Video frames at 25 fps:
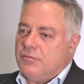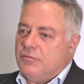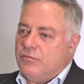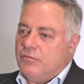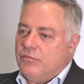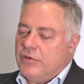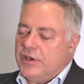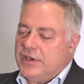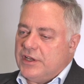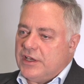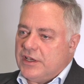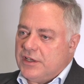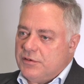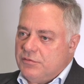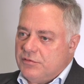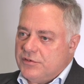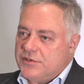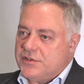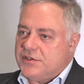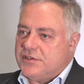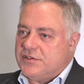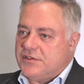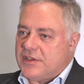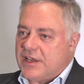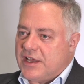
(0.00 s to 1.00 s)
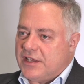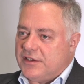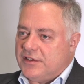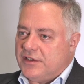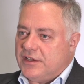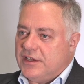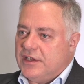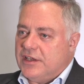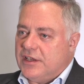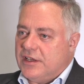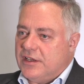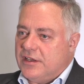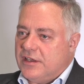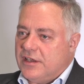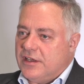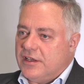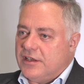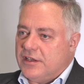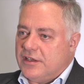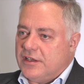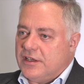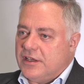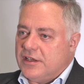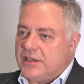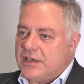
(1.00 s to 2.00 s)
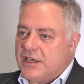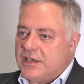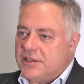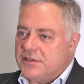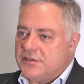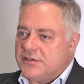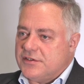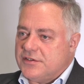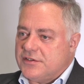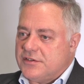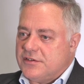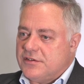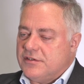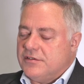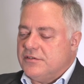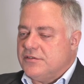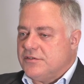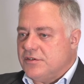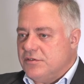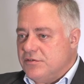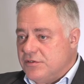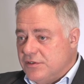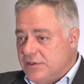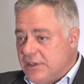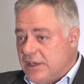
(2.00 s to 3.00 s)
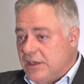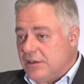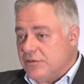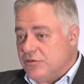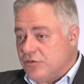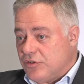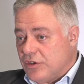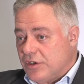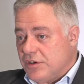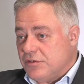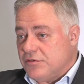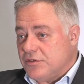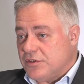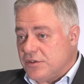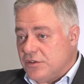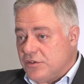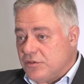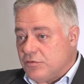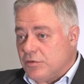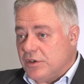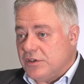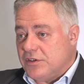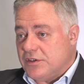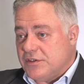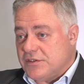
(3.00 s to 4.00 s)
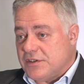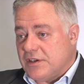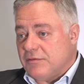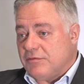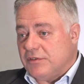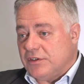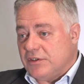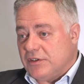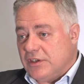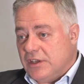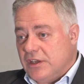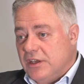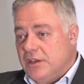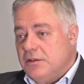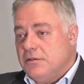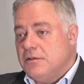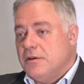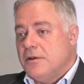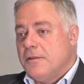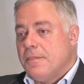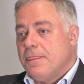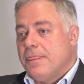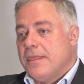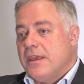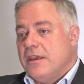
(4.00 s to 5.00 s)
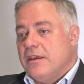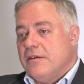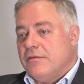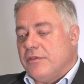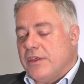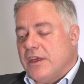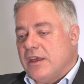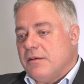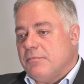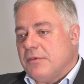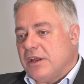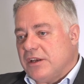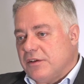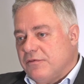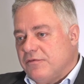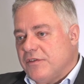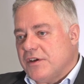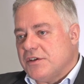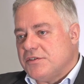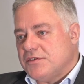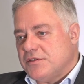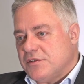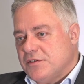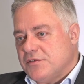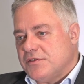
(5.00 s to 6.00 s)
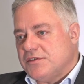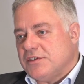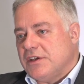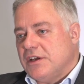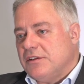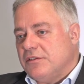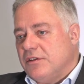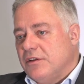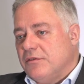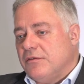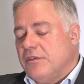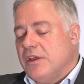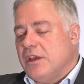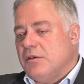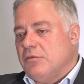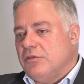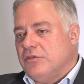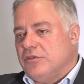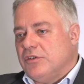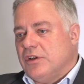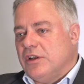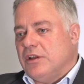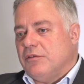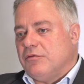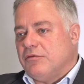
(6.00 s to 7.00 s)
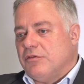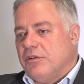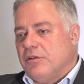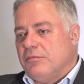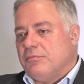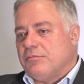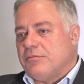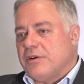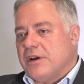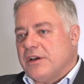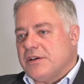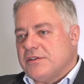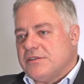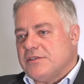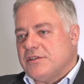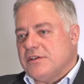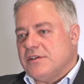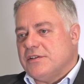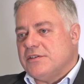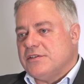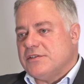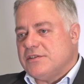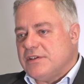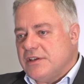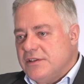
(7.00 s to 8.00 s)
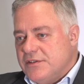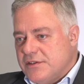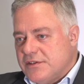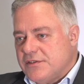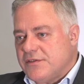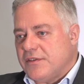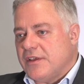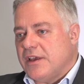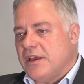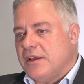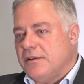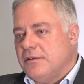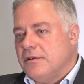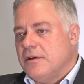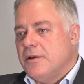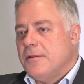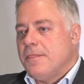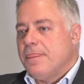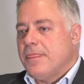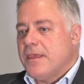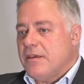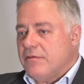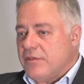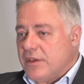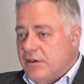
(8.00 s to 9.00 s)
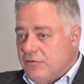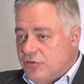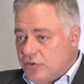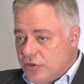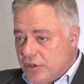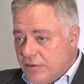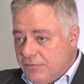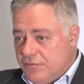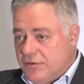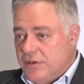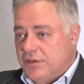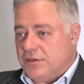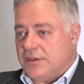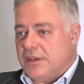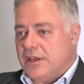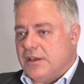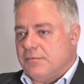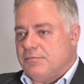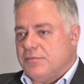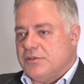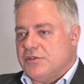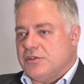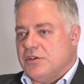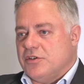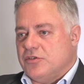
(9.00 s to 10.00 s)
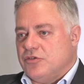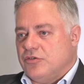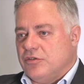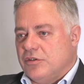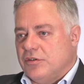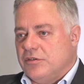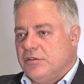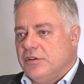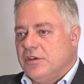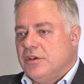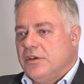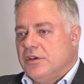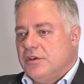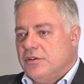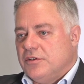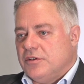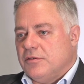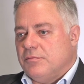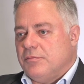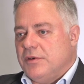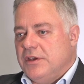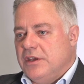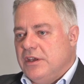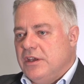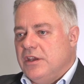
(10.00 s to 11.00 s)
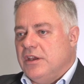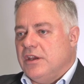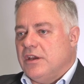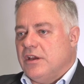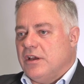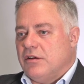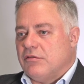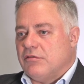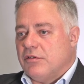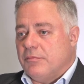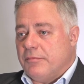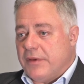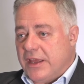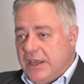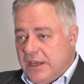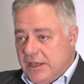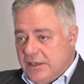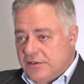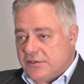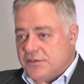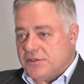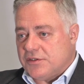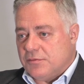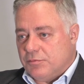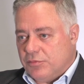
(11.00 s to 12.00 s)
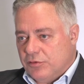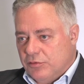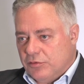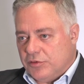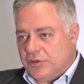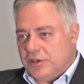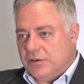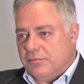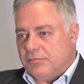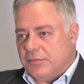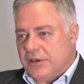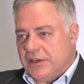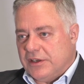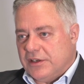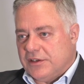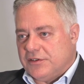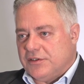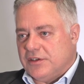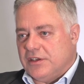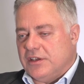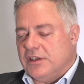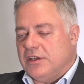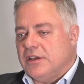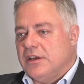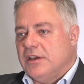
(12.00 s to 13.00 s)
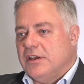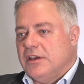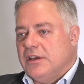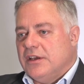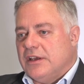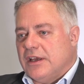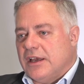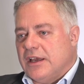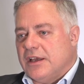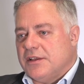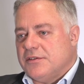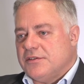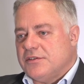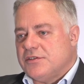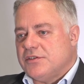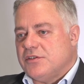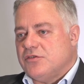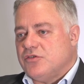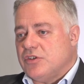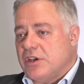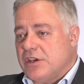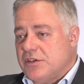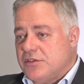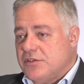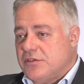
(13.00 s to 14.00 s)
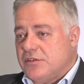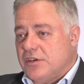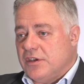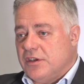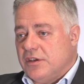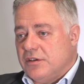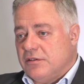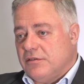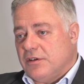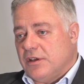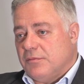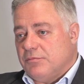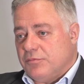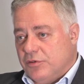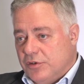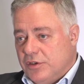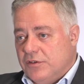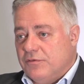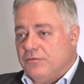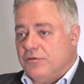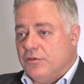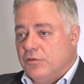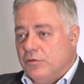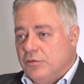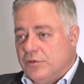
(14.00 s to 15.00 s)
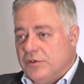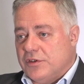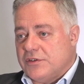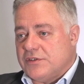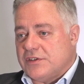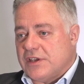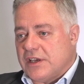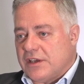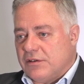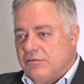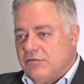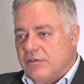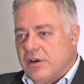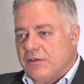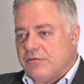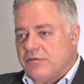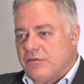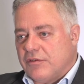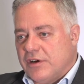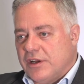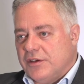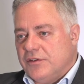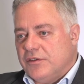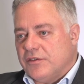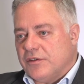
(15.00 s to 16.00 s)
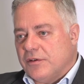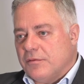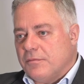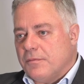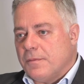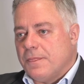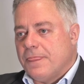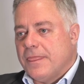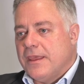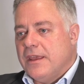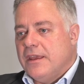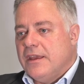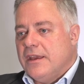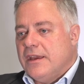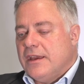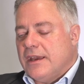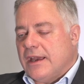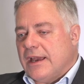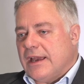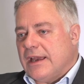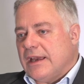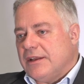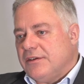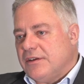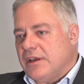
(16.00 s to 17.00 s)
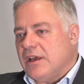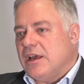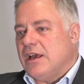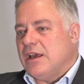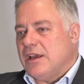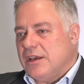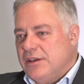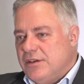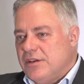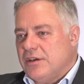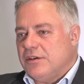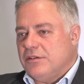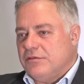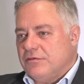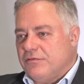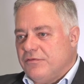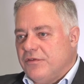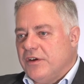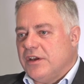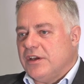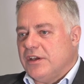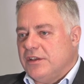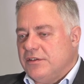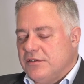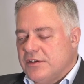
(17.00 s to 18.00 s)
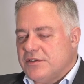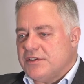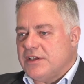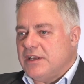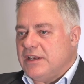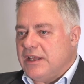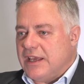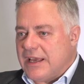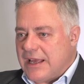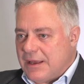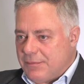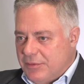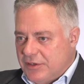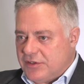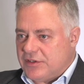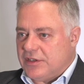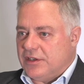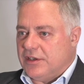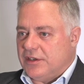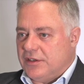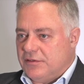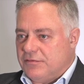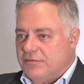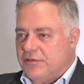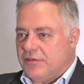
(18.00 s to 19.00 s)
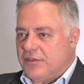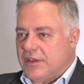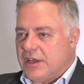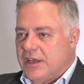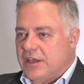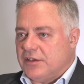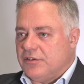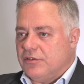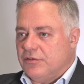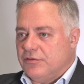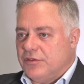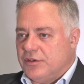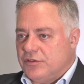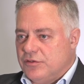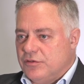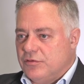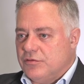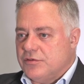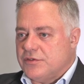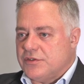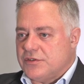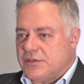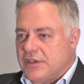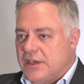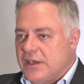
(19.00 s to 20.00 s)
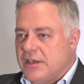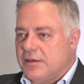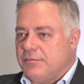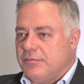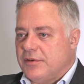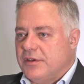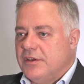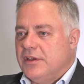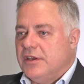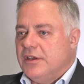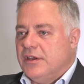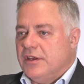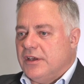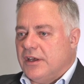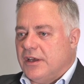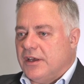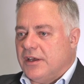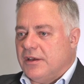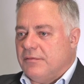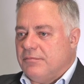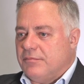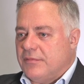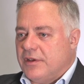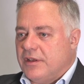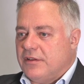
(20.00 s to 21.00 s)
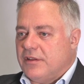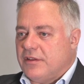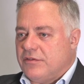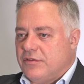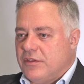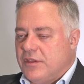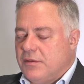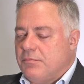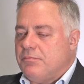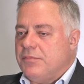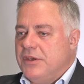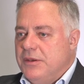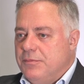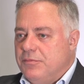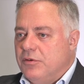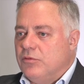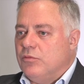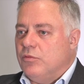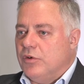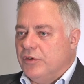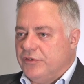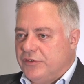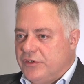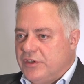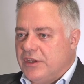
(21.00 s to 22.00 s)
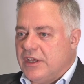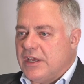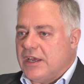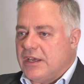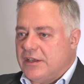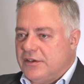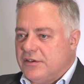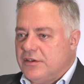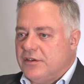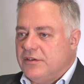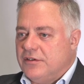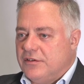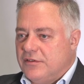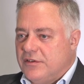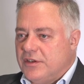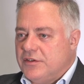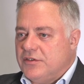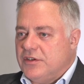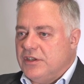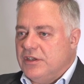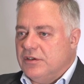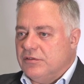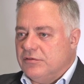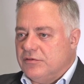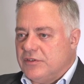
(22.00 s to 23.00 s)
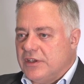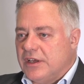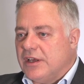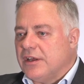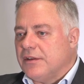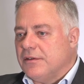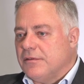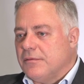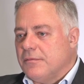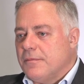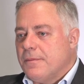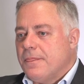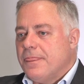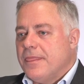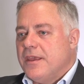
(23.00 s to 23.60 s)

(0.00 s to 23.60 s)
When I was standing against Susan Ellen-Jones in 2017, their manifesto said that they would deliver on Brexit. Since then, they've shifted their position to be a Remain supporting party and suggesting and putting forward a second referendum. And I don't find there's any appetite for that on the doorstep, that people want to get the deal done.